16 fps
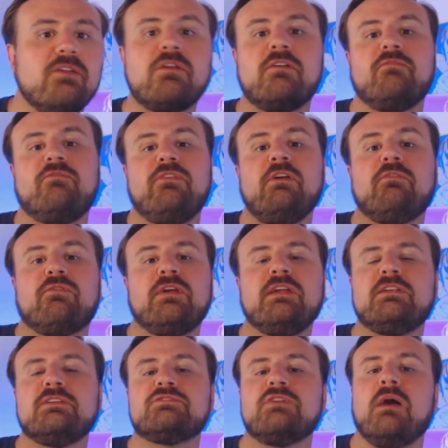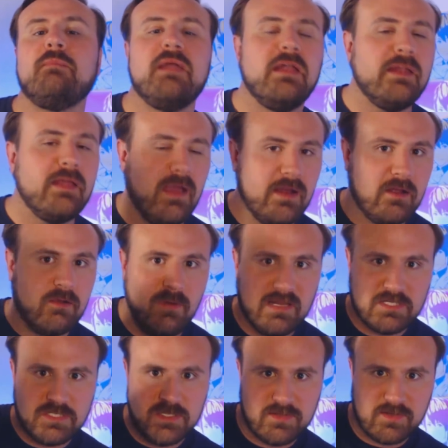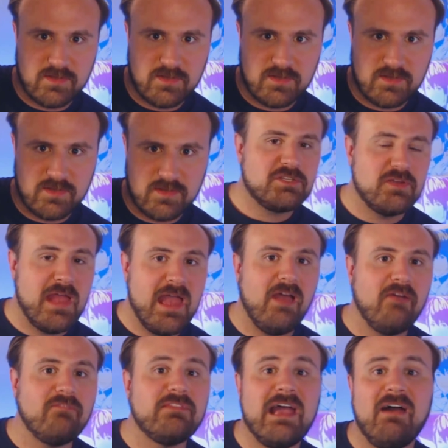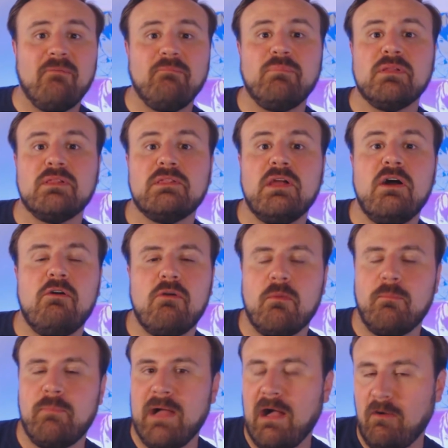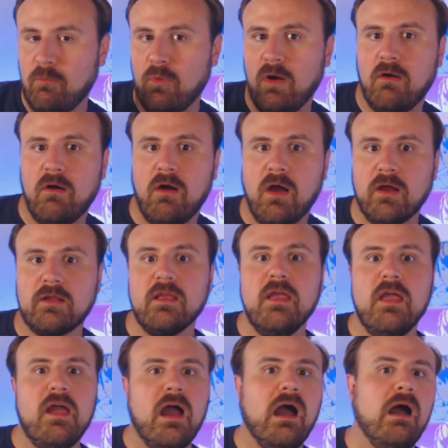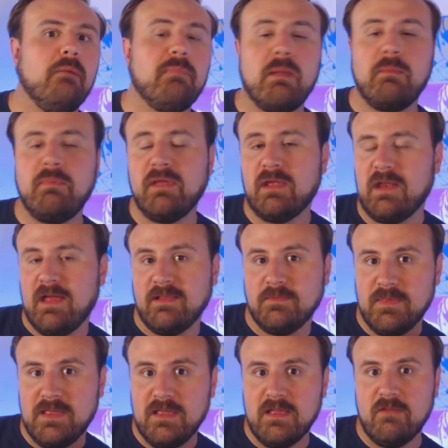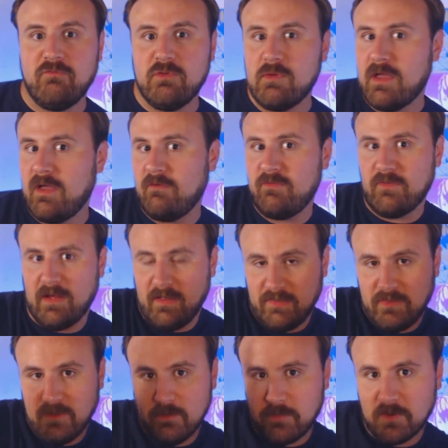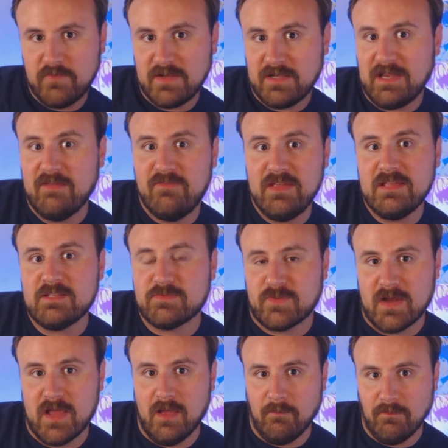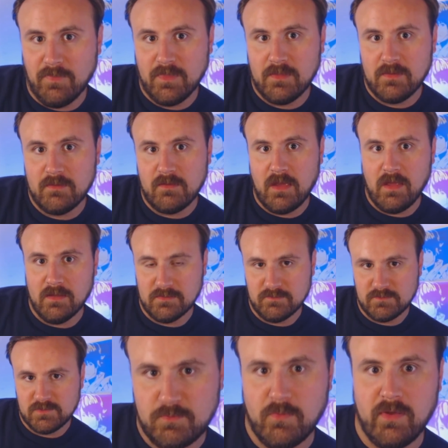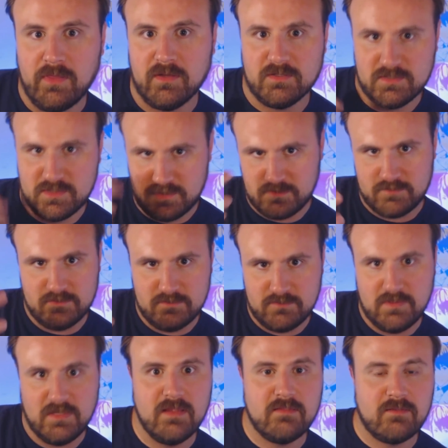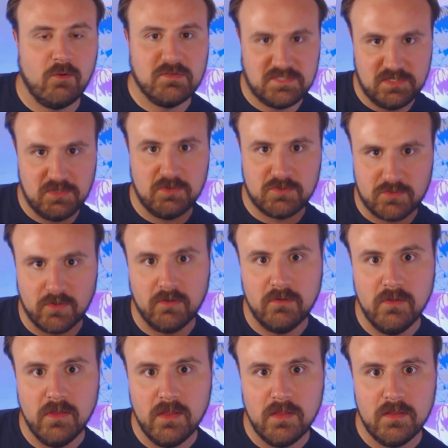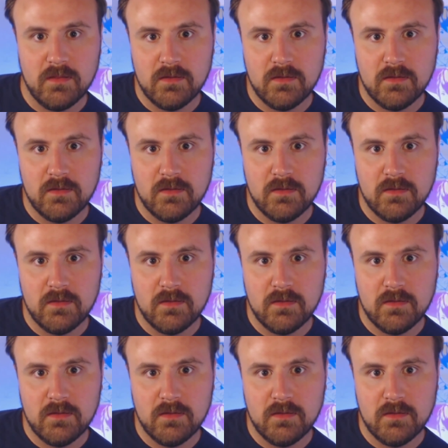You can feel free to drop me any kind of questions or comments you have down below about Walhart. Maybe you can ask me if you have the perfect IVs for him. Spoilers, it's always neutral.